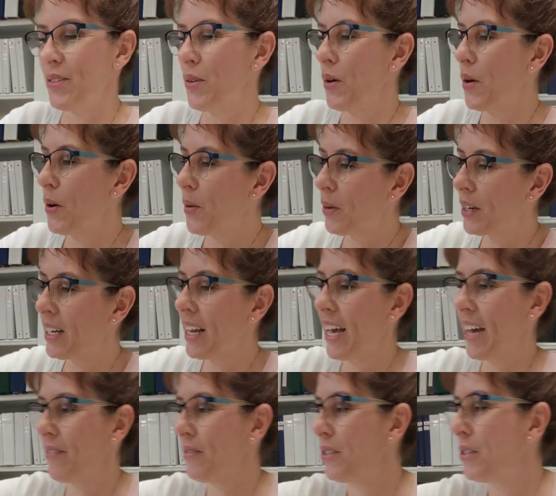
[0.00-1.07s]
So all we're going to
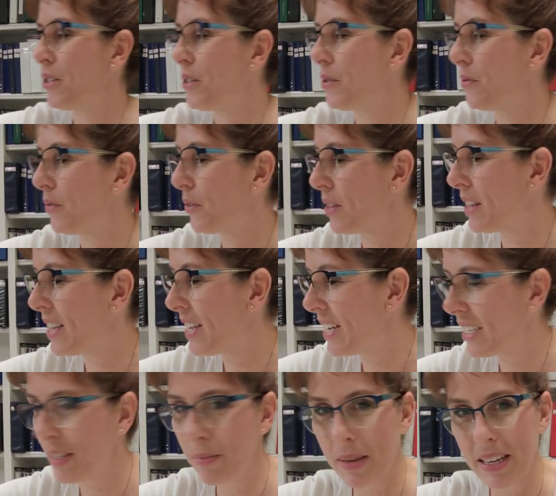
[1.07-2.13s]
have to do for
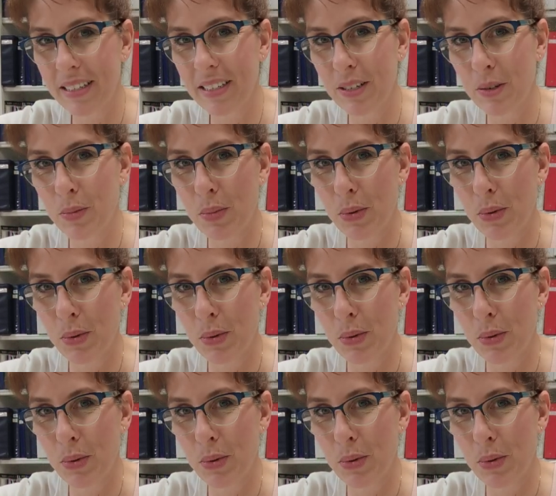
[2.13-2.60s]
this message